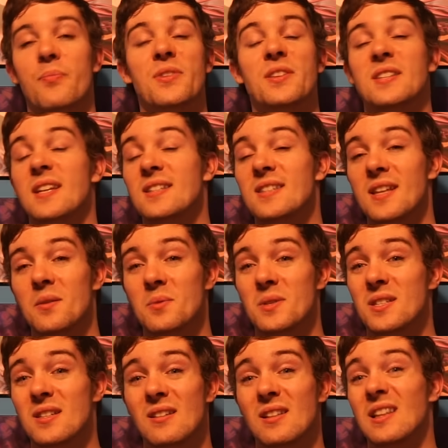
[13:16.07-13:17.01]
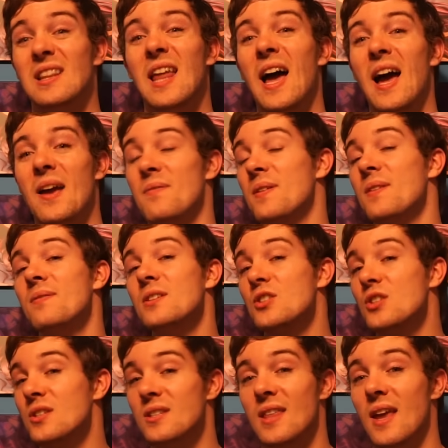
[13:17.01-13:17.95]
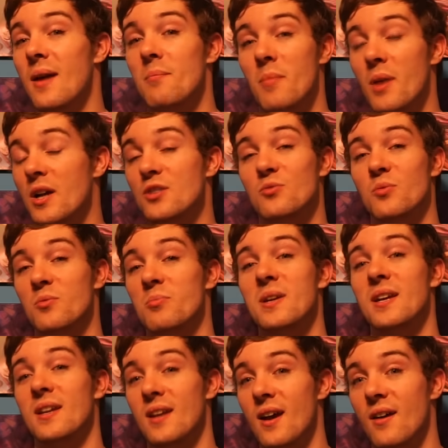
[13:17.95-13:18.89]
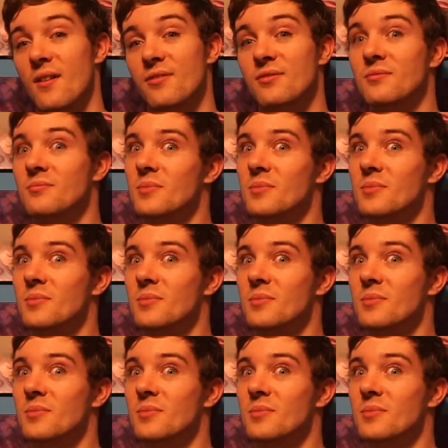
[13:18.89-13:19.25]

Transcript: Sense that it was still alive. Even just that much would be enough,